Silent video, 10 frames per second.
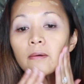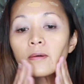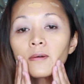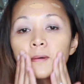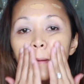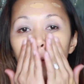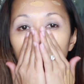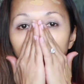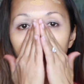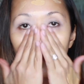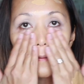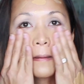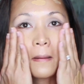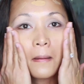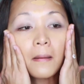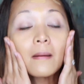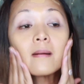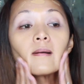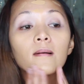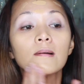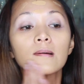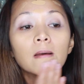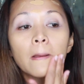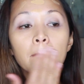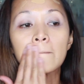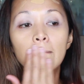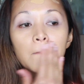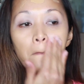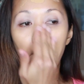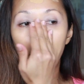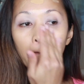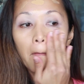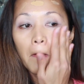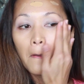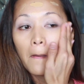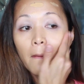moisturizer and my primer before I did this